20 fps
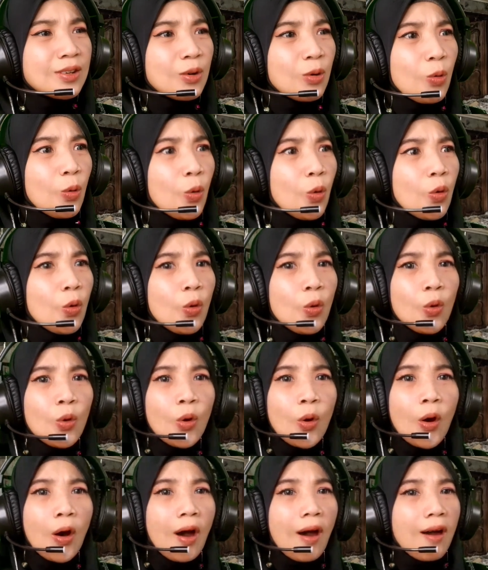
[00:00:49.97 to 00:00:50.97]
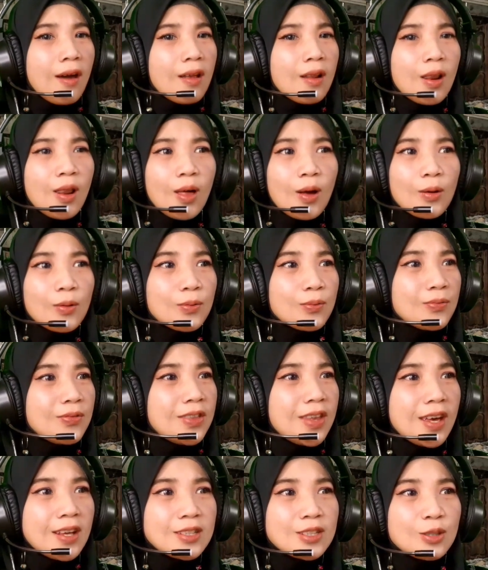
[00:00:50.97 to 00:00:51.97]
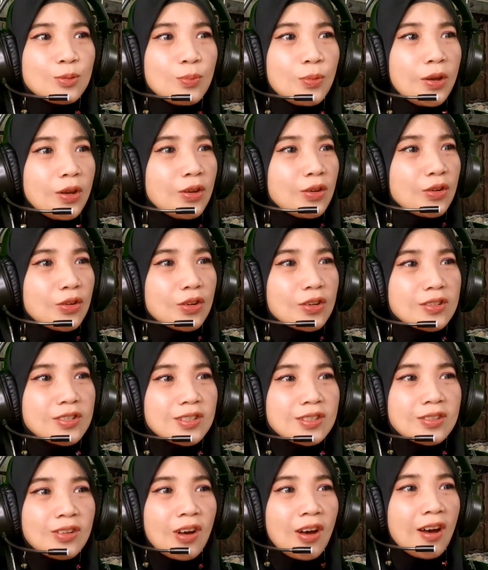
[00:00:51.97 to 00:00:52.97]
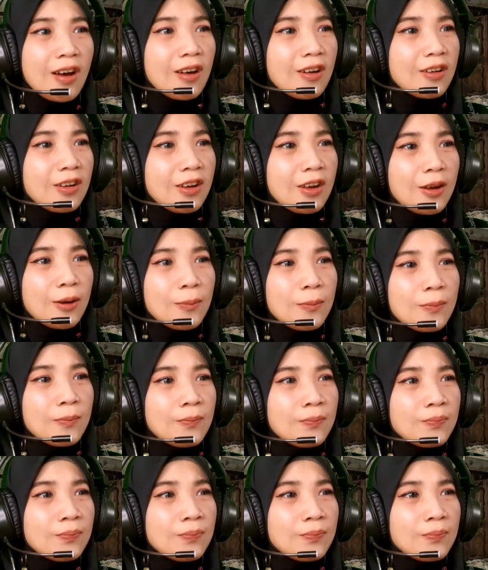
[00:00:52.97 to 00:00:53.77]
Oh, I love that Spinger style him.